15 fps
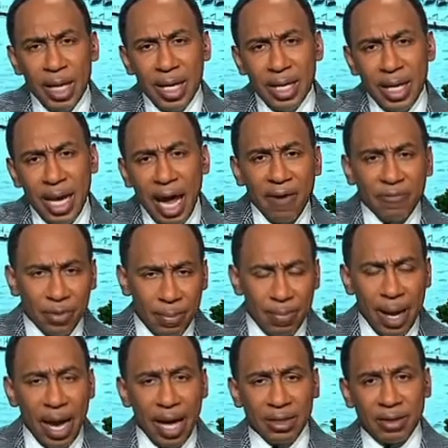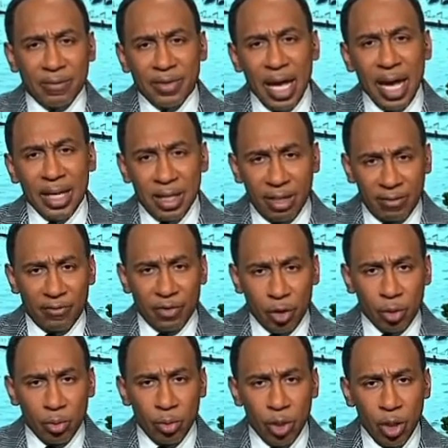In the aftermath of that
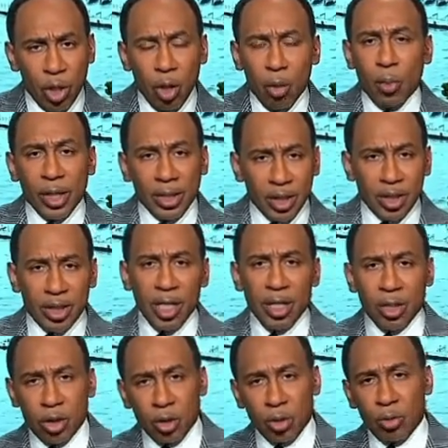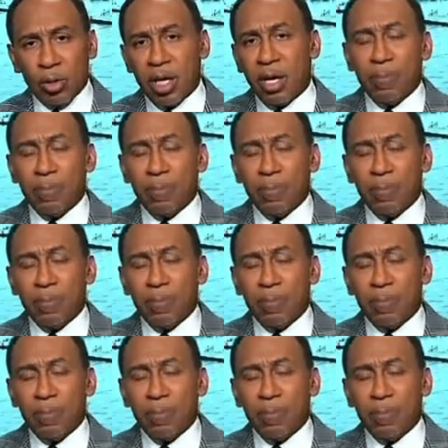interview, what does he do?